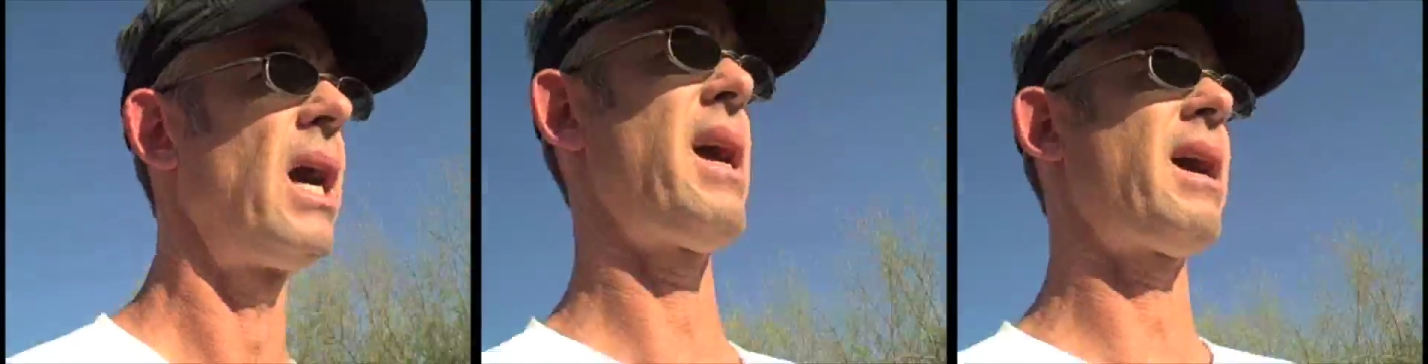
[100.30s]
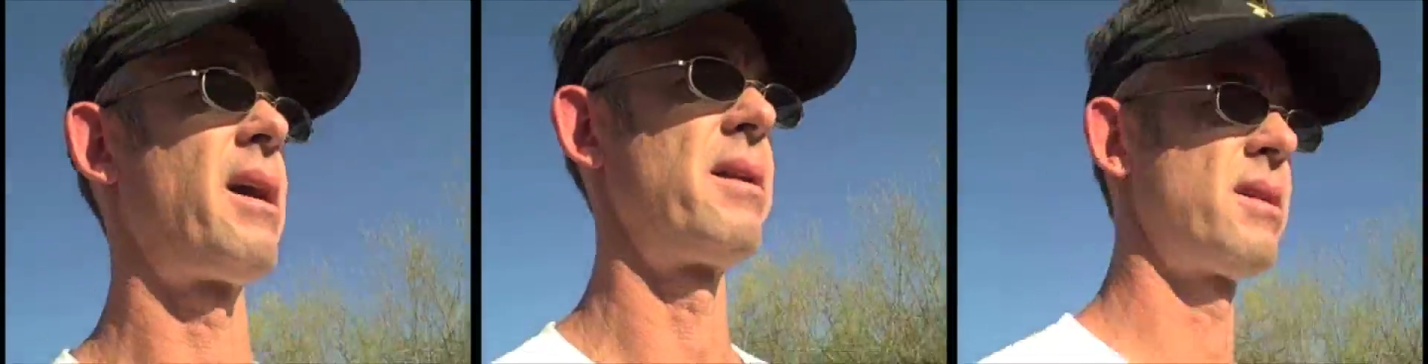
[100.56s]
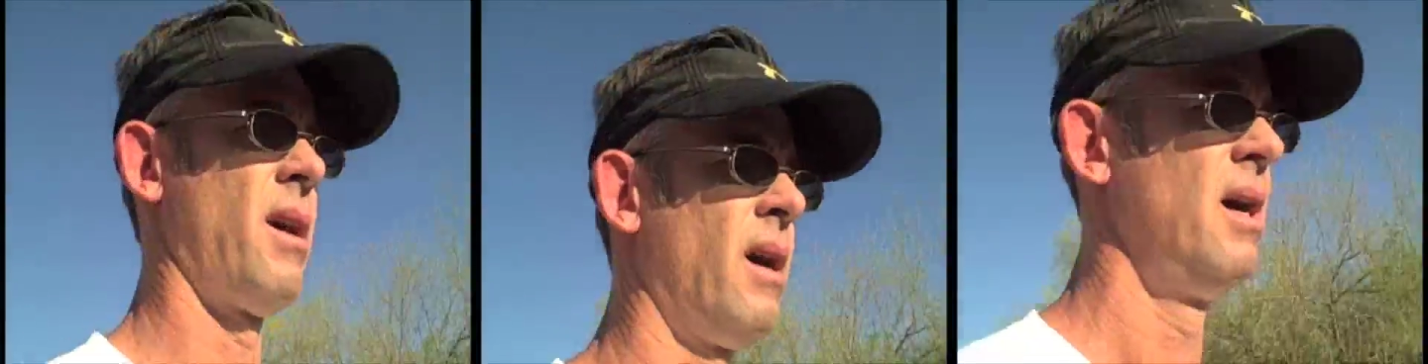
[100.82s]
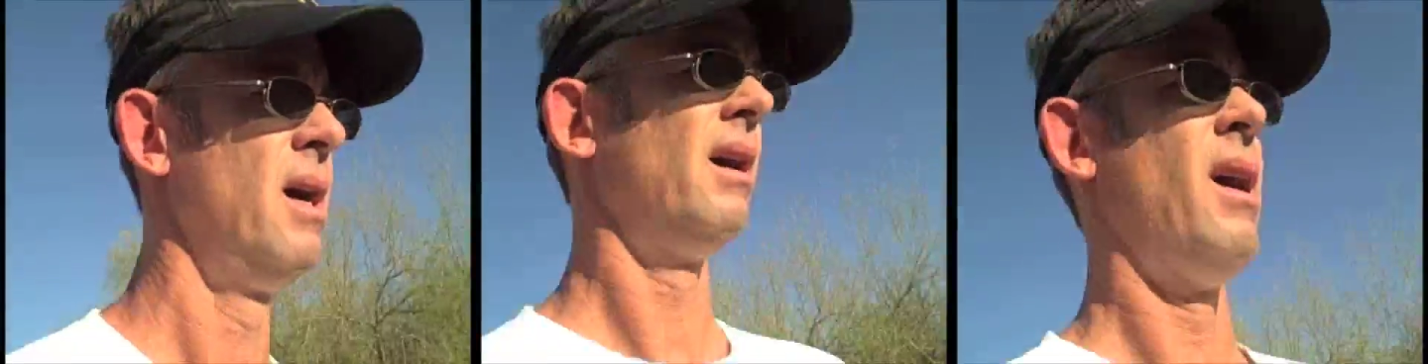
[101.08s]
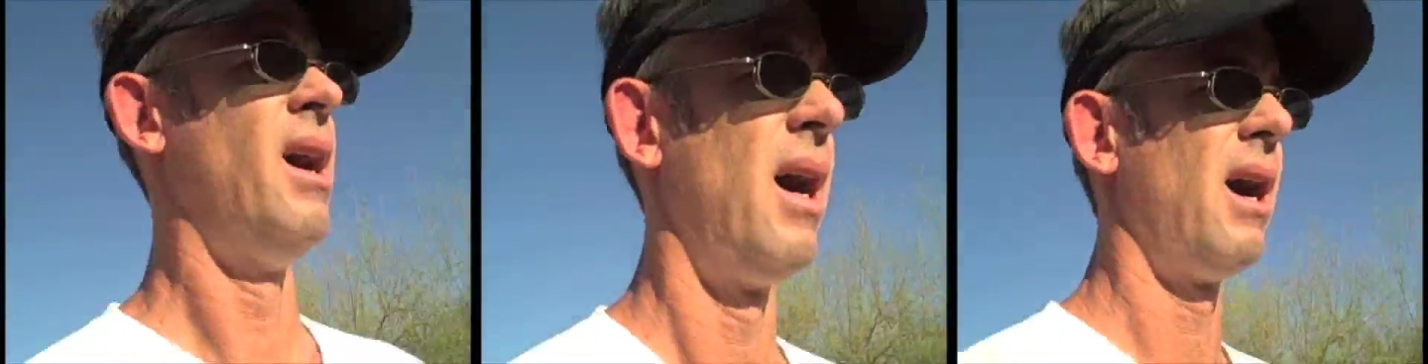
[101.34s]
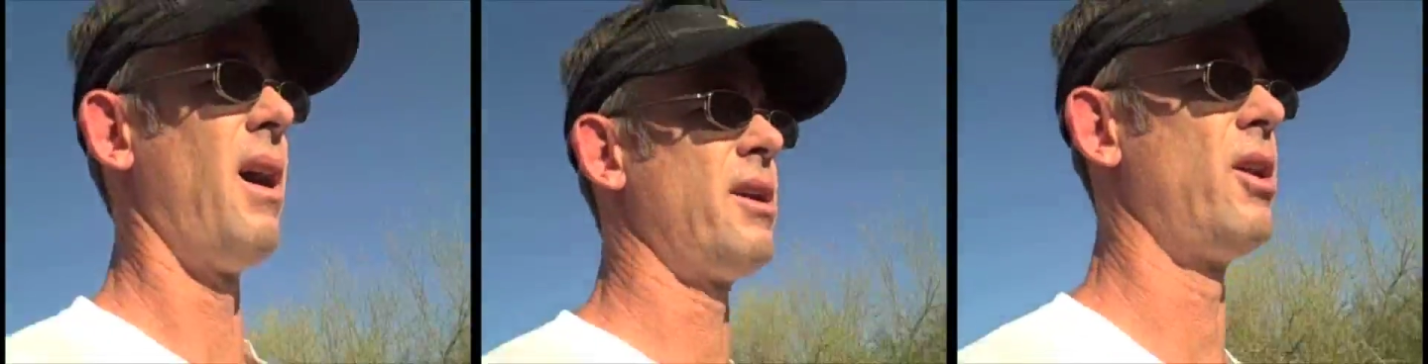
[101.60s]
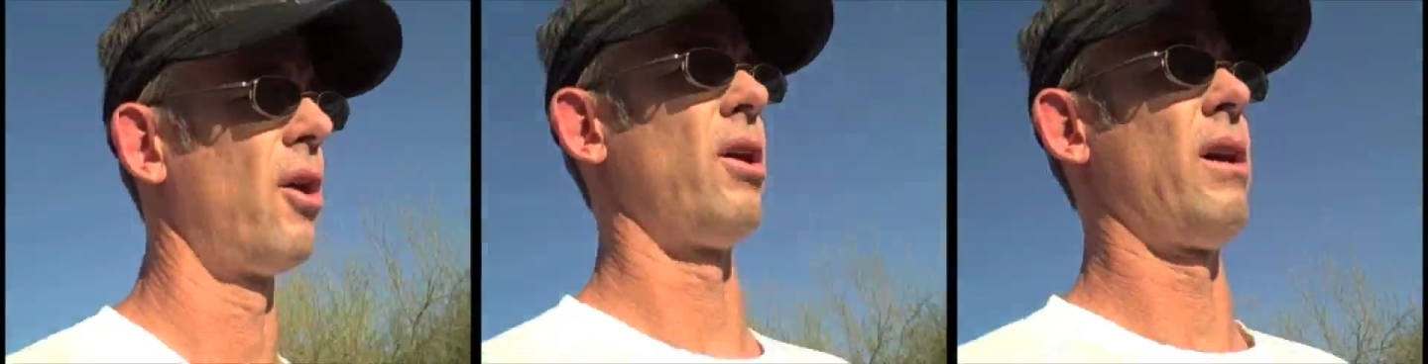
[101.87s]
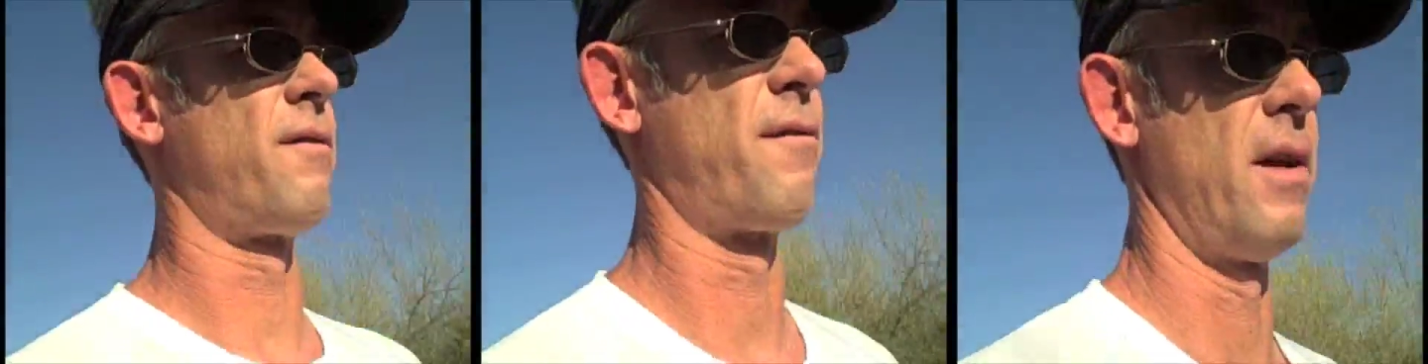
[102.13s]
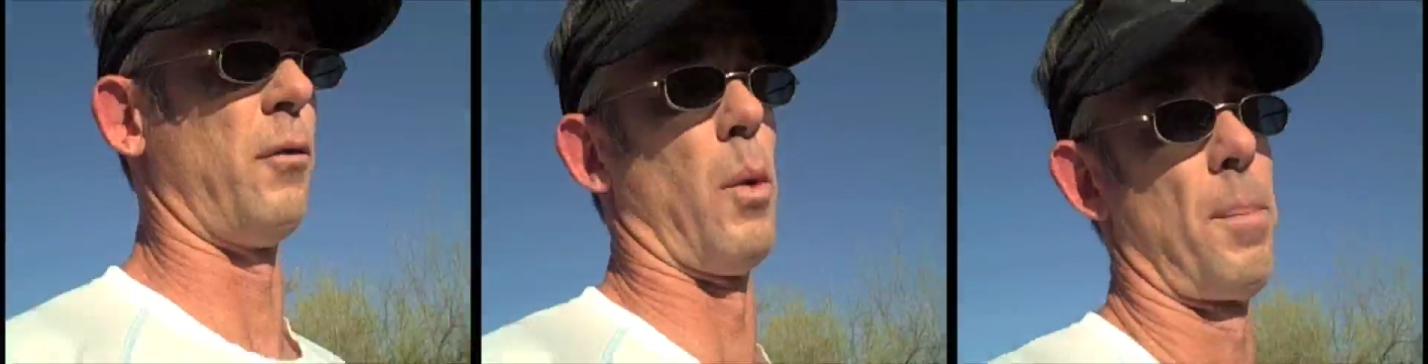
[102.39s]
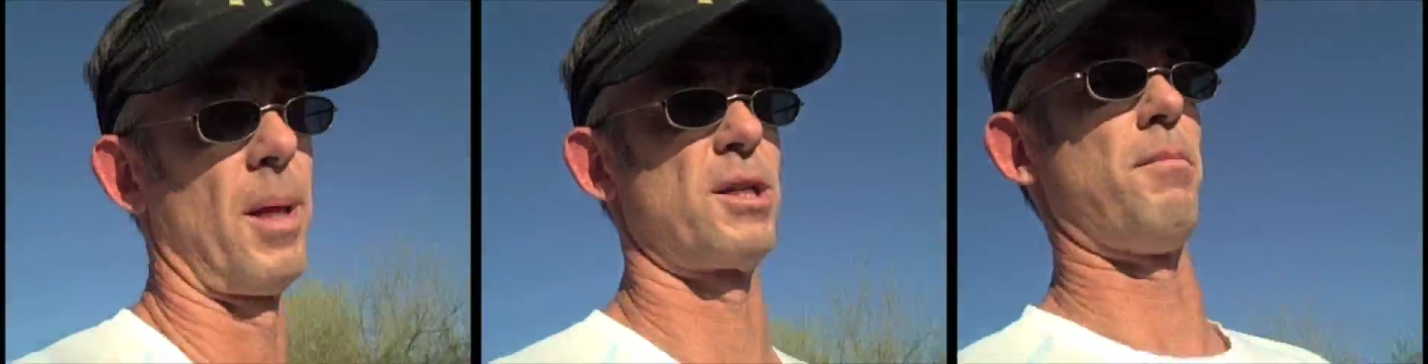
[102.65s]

And, if you want to play